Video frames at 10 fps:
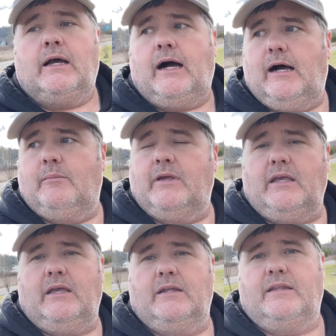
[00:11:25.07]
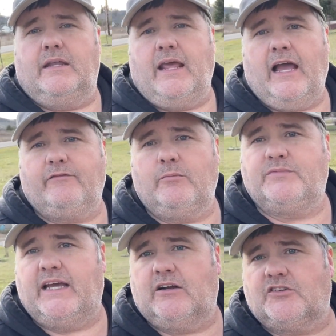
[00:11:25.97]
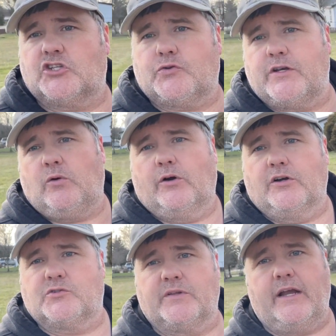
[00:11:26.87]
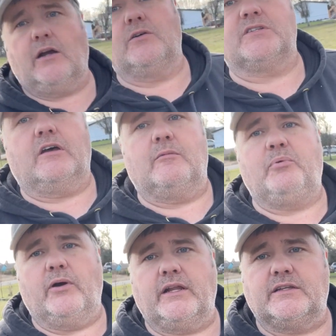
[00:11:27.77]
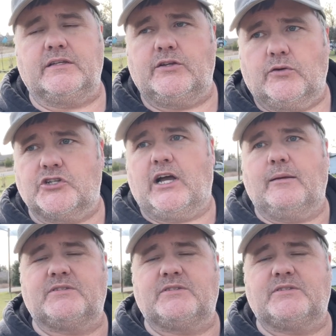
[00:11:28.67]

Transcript: and then have them down at the street corners with arrows on them pointing to your job